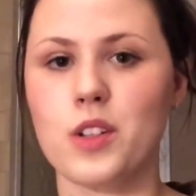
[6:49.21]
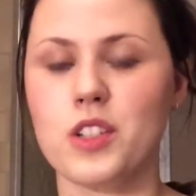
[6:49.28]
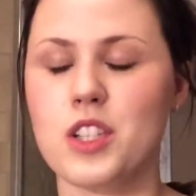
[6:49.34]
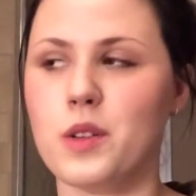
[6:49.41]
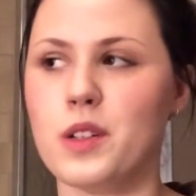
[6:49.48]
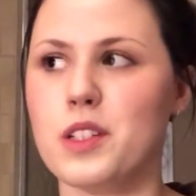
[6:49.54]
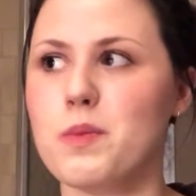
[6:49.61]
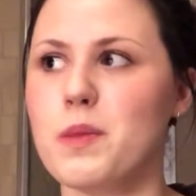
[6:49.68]

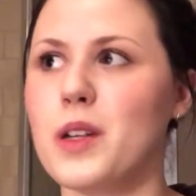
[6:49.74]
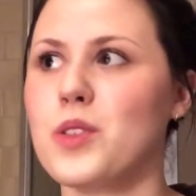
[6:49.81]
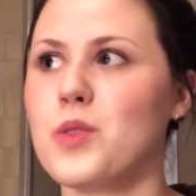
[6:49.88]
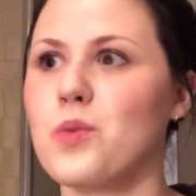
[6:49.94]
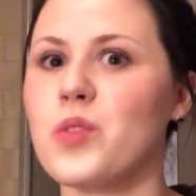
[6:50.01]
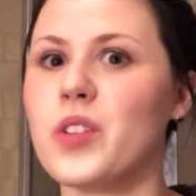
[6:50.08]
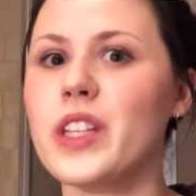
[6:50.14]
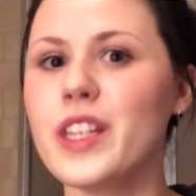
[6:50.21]
So it smells
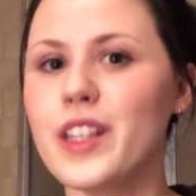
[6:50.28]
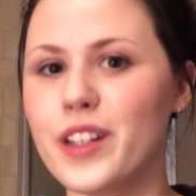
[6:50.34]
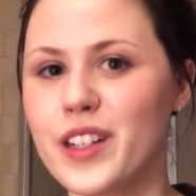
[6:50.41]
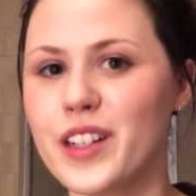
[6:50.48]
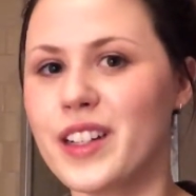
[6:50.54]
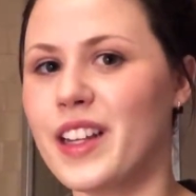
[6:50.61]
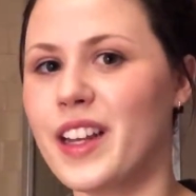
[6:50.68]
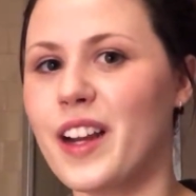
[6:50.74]
really good
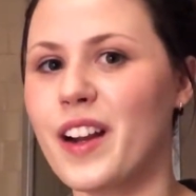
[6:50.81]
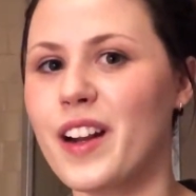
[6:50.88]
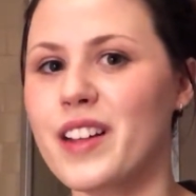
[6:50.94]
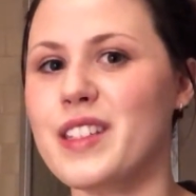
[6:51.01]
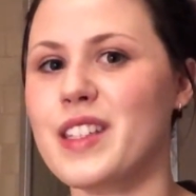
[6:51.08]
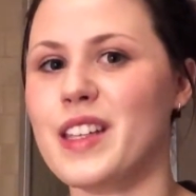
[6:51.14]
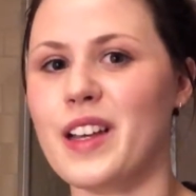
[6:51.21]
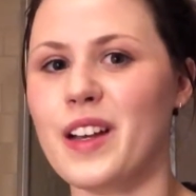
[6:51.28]
in here.
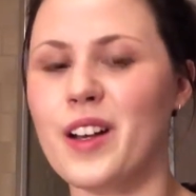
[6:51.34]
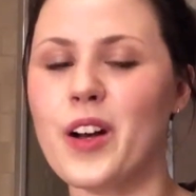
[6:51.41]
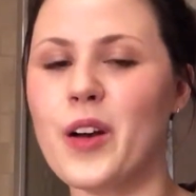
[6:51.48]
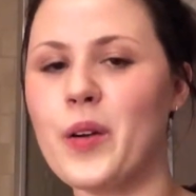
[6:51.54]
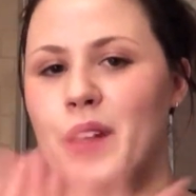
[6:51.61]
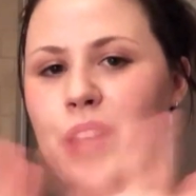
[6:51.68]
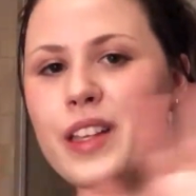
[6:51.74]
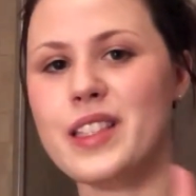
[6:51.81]
It's like a
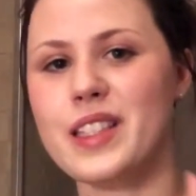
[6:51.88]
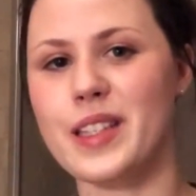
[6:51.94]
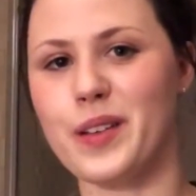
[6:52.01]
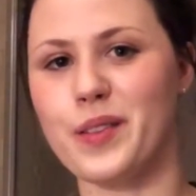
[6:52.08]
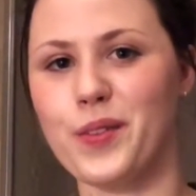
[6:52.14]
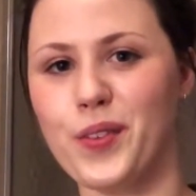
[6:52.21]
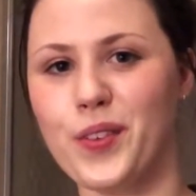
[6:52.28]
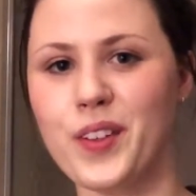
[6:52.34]

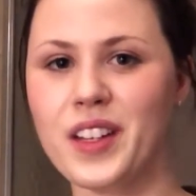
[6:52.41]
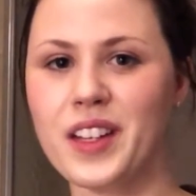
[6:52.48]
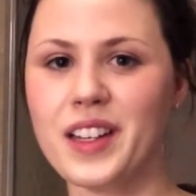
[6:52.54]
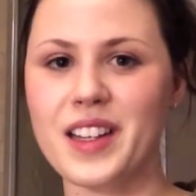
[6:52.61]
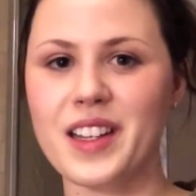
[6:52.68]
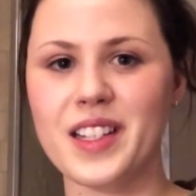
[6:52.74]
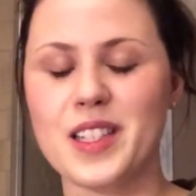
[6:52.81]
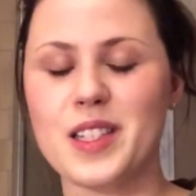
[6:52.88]
cohesive
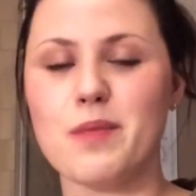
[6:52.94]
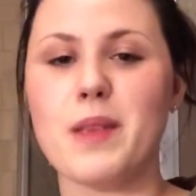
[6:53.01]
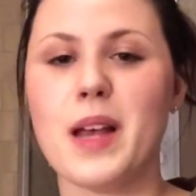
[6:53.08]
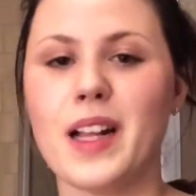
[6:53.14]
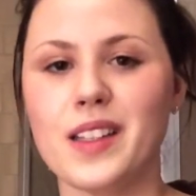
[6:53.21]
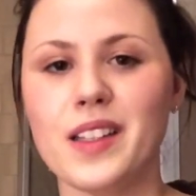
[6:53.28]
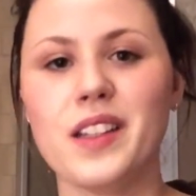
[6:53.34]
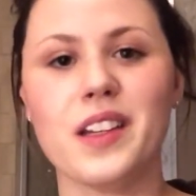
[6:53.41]

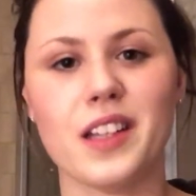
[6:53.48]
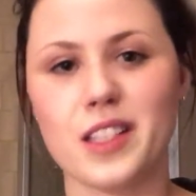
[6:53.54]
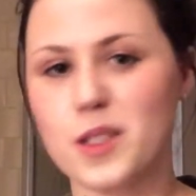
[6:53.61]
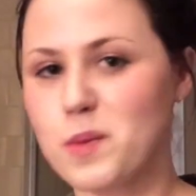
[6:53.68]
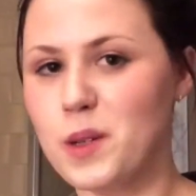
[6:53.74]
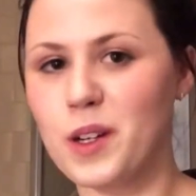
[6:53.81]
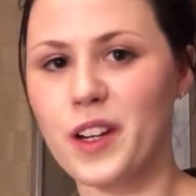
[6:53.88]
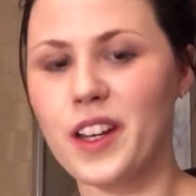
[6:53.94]
smell
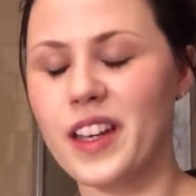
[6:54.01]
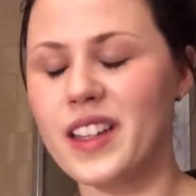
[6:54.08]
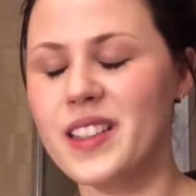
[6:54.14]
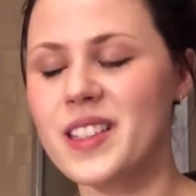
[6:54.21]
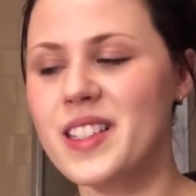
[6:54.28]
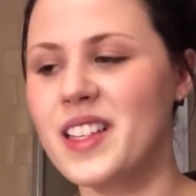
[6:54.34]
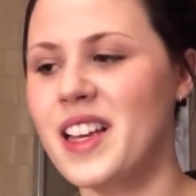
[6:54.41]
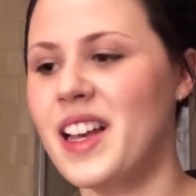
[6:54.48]

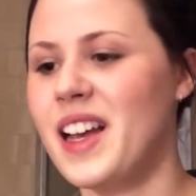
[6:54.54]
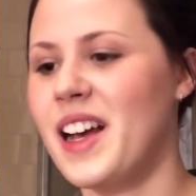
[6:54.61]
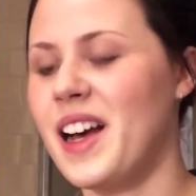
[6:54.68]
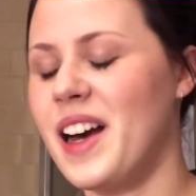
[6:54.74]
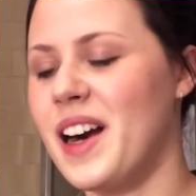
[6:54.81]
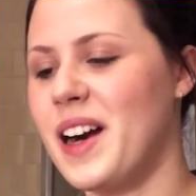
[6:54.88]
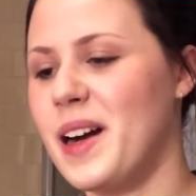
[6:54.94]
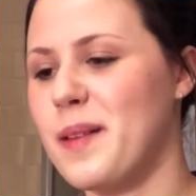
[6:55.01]
experience.
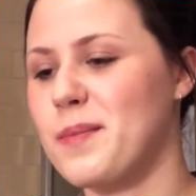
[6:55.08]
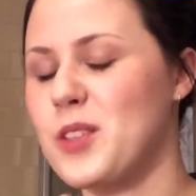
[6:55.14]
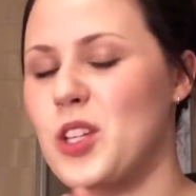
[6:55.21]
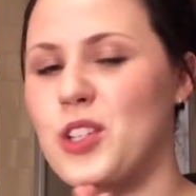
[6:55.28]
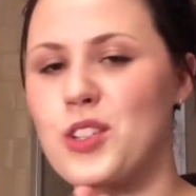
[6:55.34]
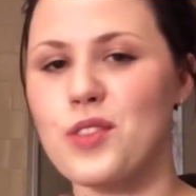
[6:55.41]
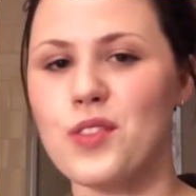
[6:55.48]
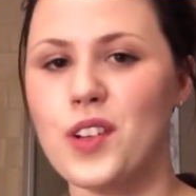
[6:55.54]
So
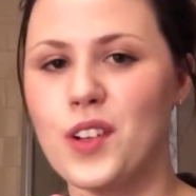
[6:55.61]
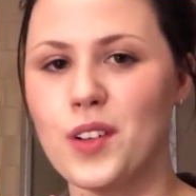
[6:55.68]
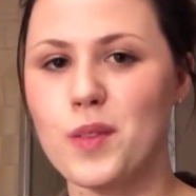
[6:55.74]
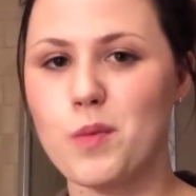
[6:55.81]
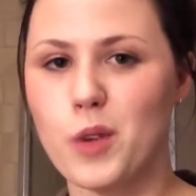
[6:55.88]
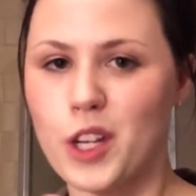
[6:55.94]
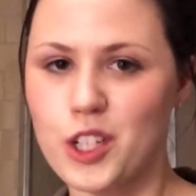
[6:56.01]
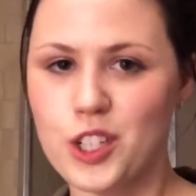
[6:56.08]
I do feel
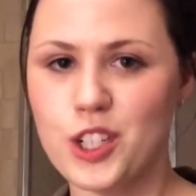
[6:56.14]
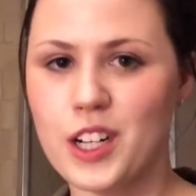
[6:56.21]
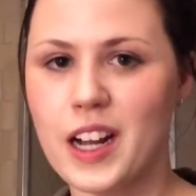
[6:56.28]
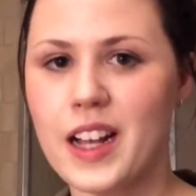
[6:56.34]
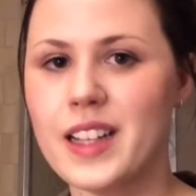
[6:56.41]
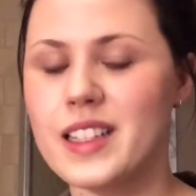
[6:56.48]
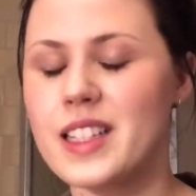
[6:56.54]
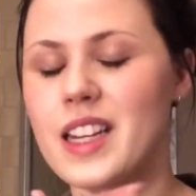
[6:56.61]

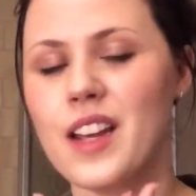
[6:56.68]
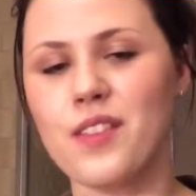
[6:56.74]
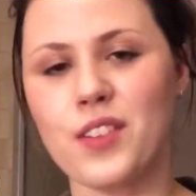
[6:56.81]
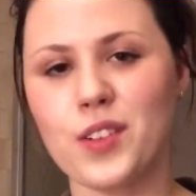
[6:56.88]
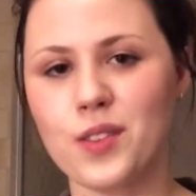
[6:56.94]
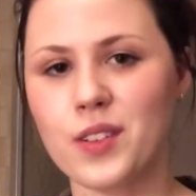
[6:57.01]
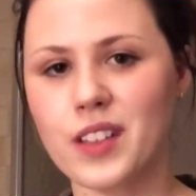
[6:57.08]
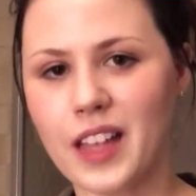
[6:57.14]
moisturized, I
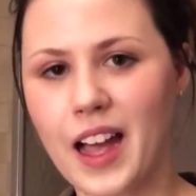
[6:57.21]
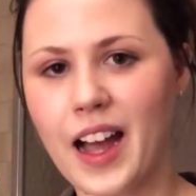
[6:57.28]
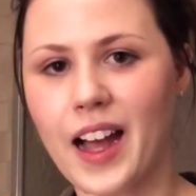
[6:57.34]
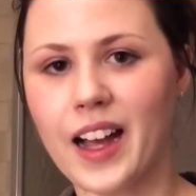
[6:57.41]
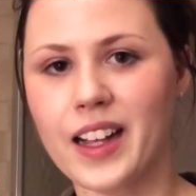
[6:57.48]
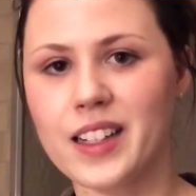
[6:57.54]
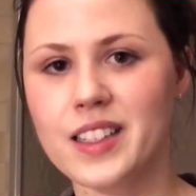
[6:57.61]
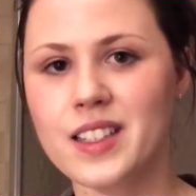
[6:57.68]
feel
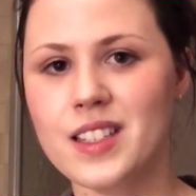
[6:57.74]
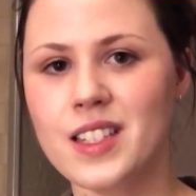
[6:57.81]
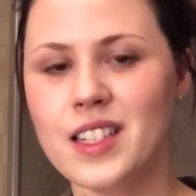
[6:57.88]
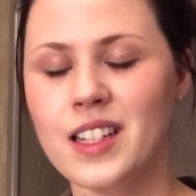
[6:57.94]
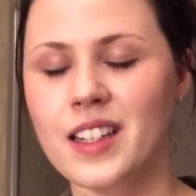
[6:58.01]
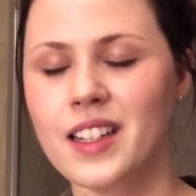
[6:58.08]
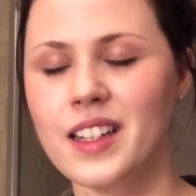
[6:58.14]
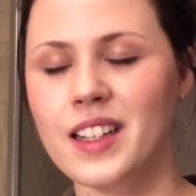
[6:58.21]

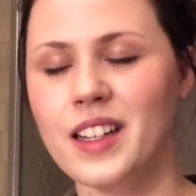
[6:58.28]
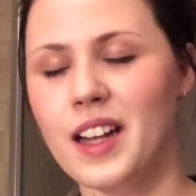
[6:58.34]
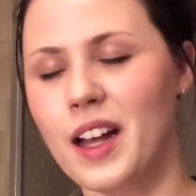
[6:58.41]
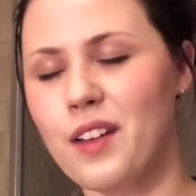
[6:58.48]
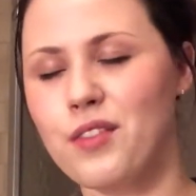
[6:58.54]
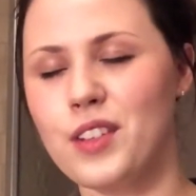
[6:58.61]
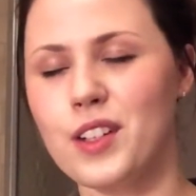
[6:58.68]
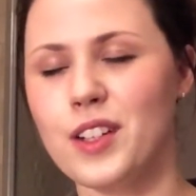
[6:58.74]
relaxed, I
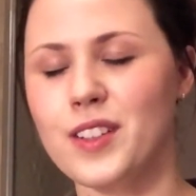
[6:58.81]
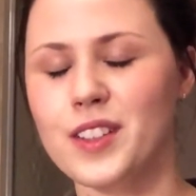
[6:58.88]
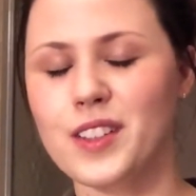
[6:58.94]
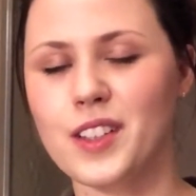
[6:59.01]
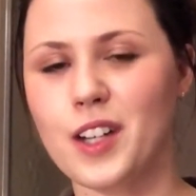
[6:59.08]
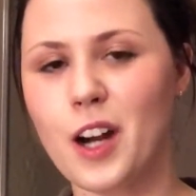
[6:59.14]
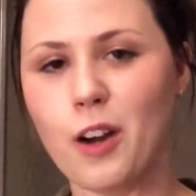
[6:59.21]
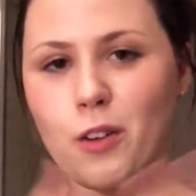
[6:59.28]
feel
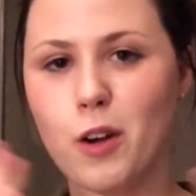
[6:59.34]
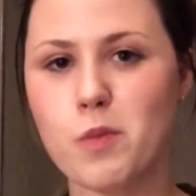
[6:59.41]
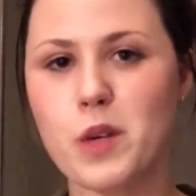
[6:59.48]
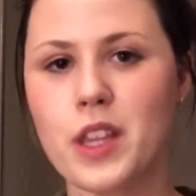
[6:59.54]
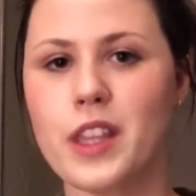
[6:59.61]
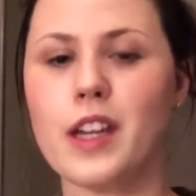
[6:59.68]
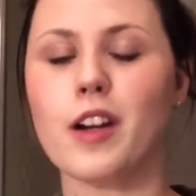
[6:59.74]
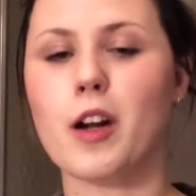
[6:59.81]

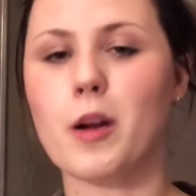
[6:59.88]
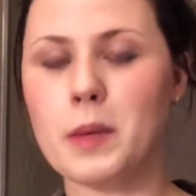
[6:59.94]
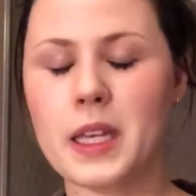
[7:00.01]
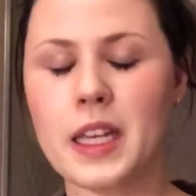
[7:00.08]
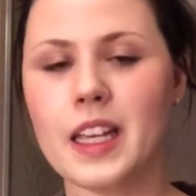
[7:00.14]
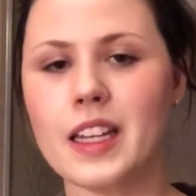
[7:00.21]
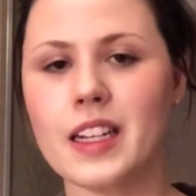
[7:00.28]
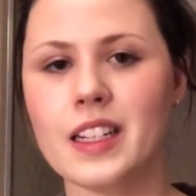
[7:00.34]

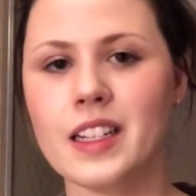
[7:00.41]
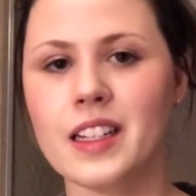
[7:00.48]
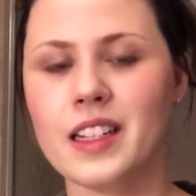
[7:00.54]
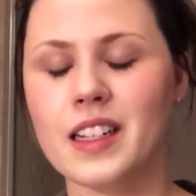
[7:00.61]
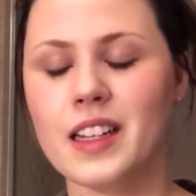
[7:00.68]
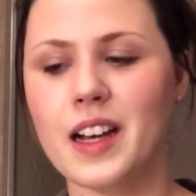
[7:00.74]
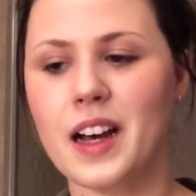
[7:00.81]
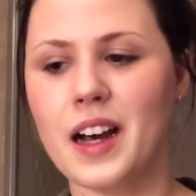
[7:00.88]
aromatherapied.
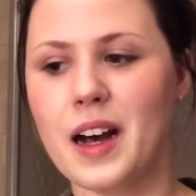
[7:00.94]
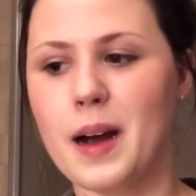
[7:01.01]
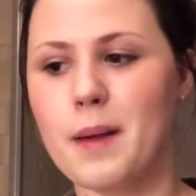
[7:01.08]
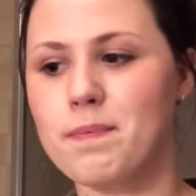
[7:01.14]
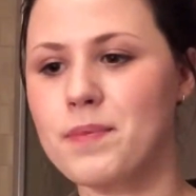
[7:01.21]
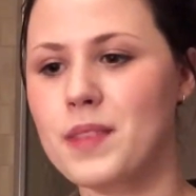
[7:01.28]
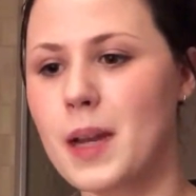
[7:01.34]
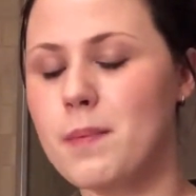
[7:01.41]

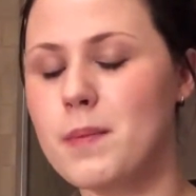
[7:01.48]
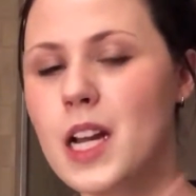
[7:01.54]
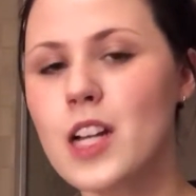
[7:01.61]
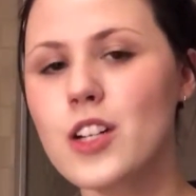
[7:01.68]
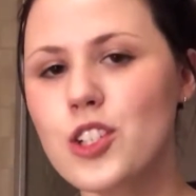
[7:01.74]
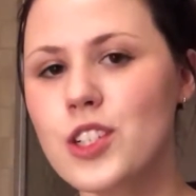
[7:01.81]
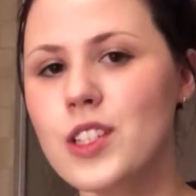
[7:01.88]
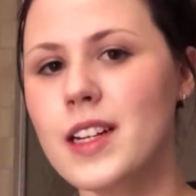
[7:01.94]
I'm
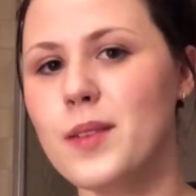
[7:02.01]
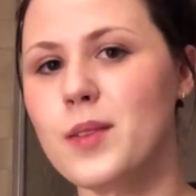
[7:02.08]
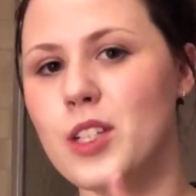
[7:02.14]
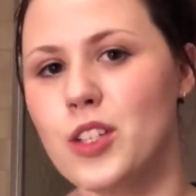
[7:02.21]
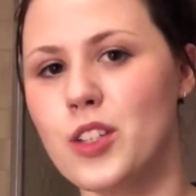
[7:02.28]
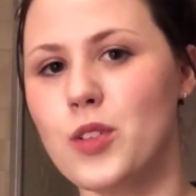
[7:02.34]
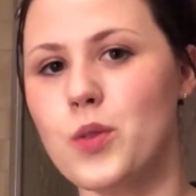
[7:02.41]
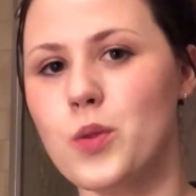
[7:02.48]
not sure that I would
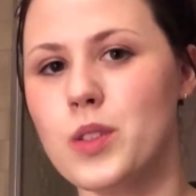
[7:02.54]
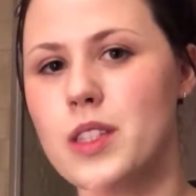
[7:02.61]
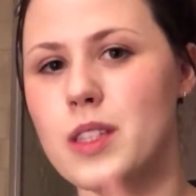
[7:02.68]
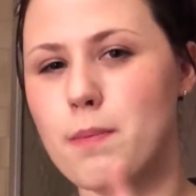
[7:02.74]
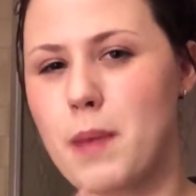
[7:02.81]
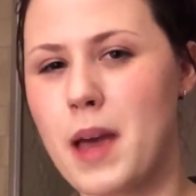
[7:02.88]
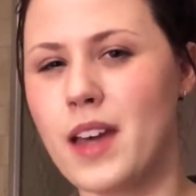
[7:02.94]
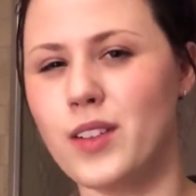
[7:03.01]
use the
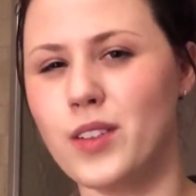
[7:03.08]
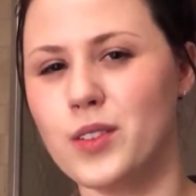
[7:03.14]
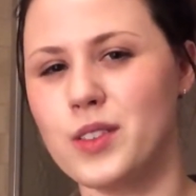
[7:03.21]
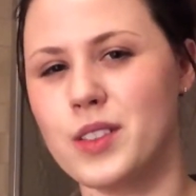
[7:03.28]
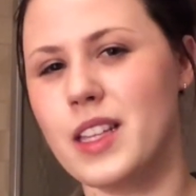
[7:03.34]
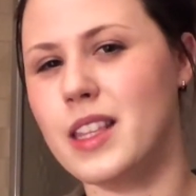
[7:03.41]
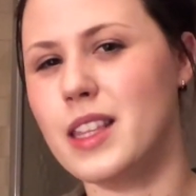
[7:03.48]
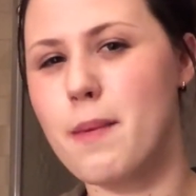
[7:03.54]

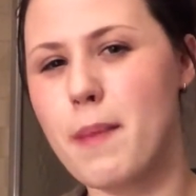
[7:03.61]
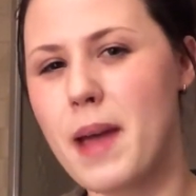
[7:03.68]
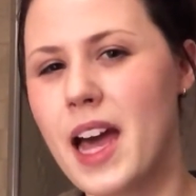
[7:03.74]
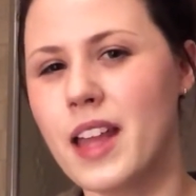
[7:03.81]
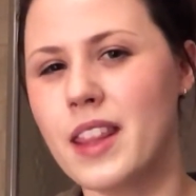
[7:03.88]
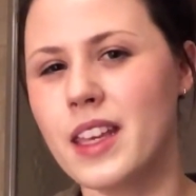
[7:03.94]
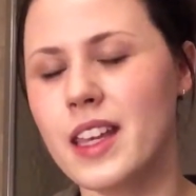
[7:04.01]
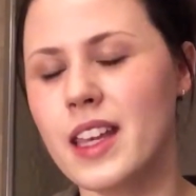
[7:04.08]
petals in the
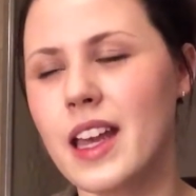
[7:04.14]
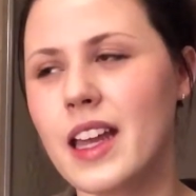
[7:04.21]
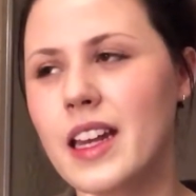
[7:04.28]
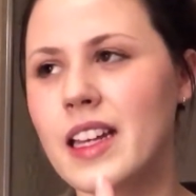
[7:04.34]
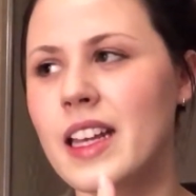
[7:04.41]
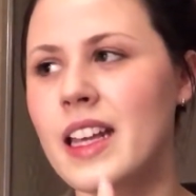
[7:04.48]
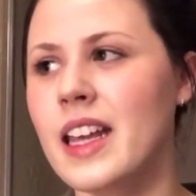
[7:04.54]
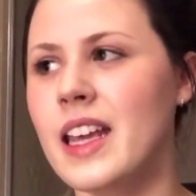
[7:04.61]
bath again.